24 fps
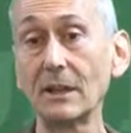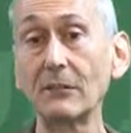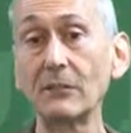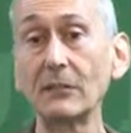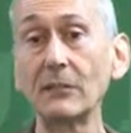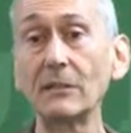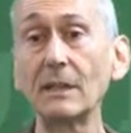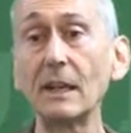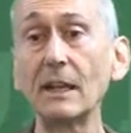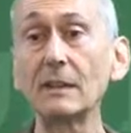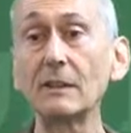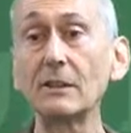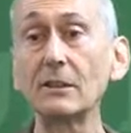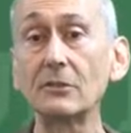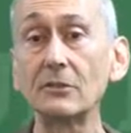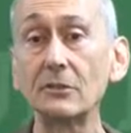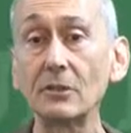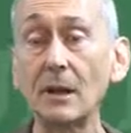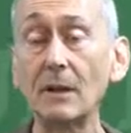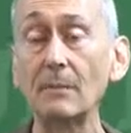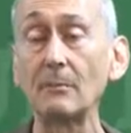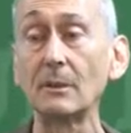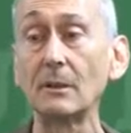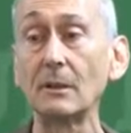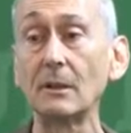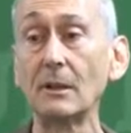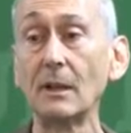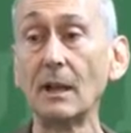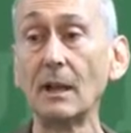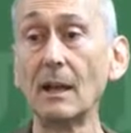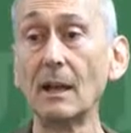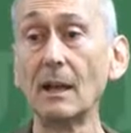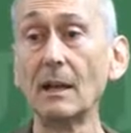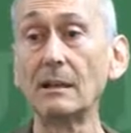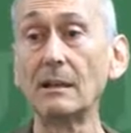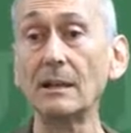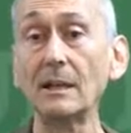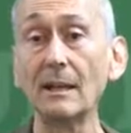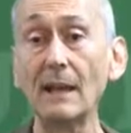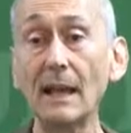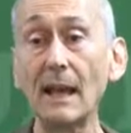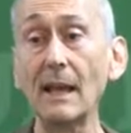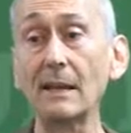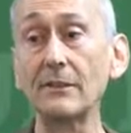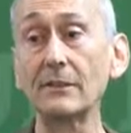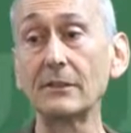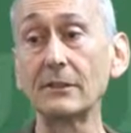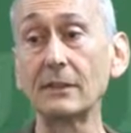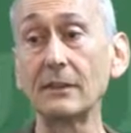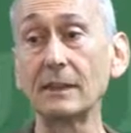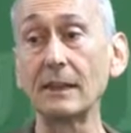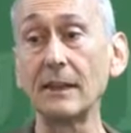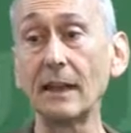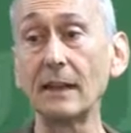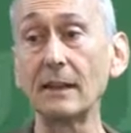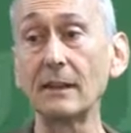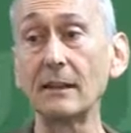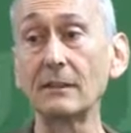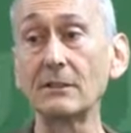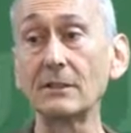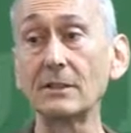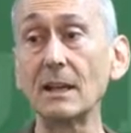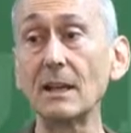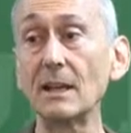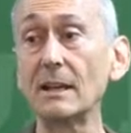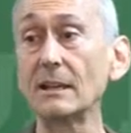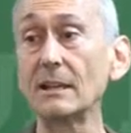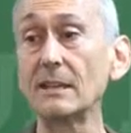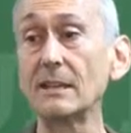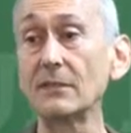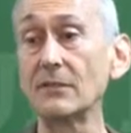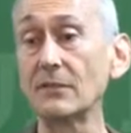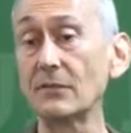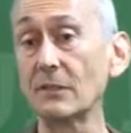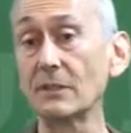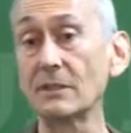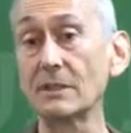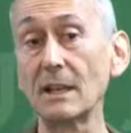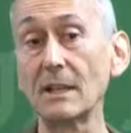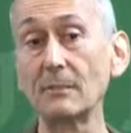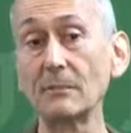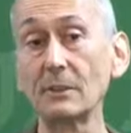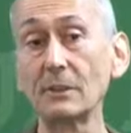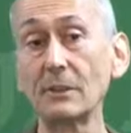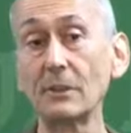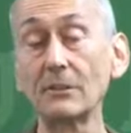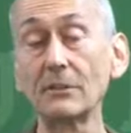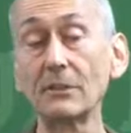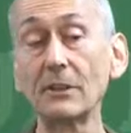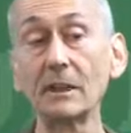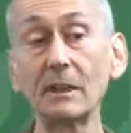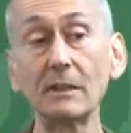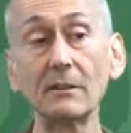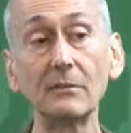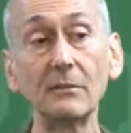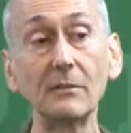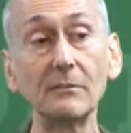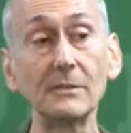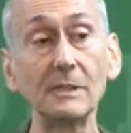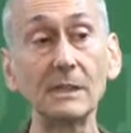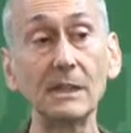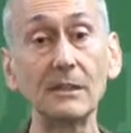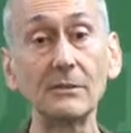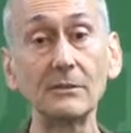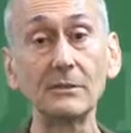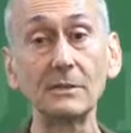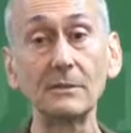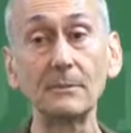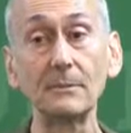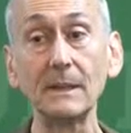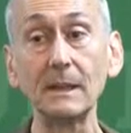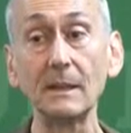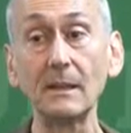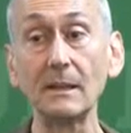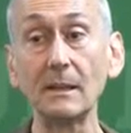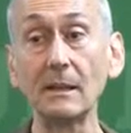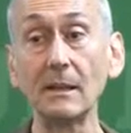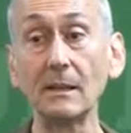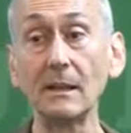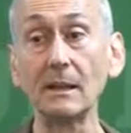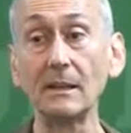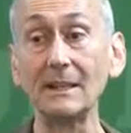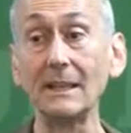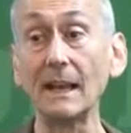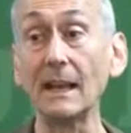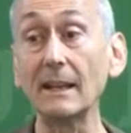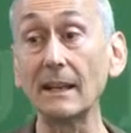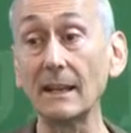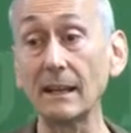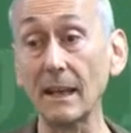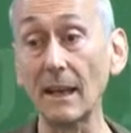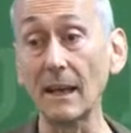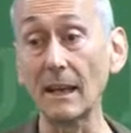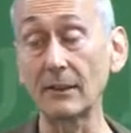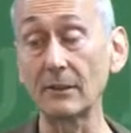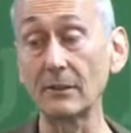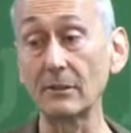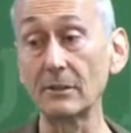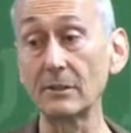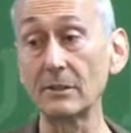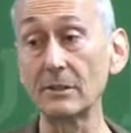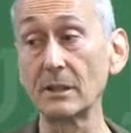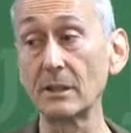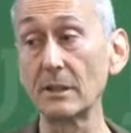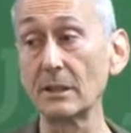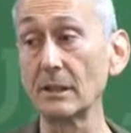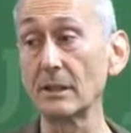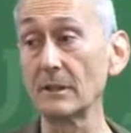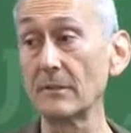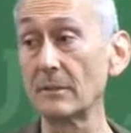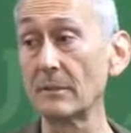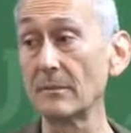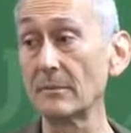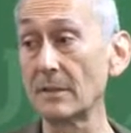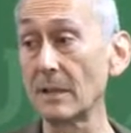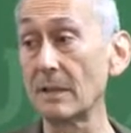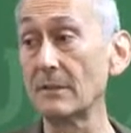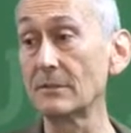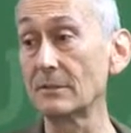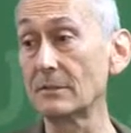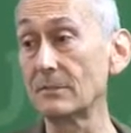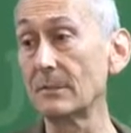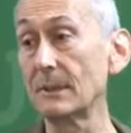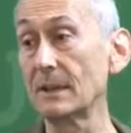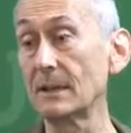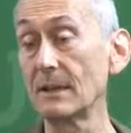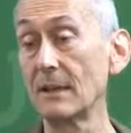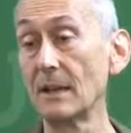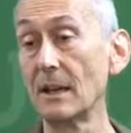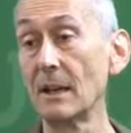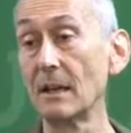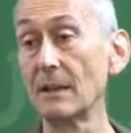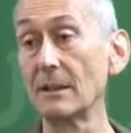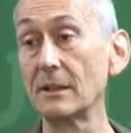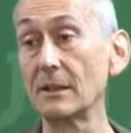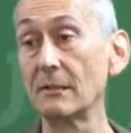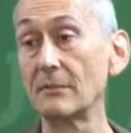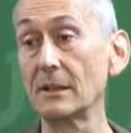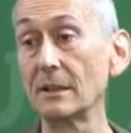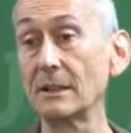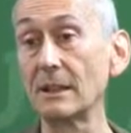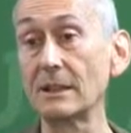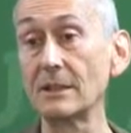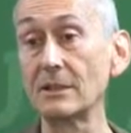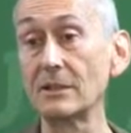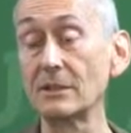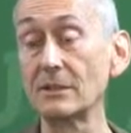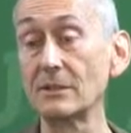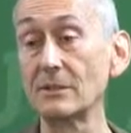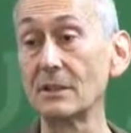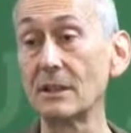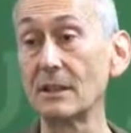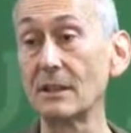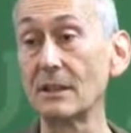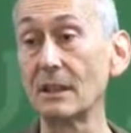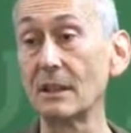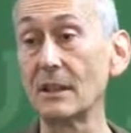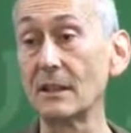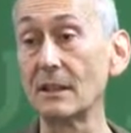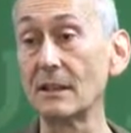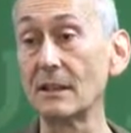If you take the trouble to gather the data, scientists, for example, don't think of themselves as being data gatherers. They think of themselves as being theoreticians and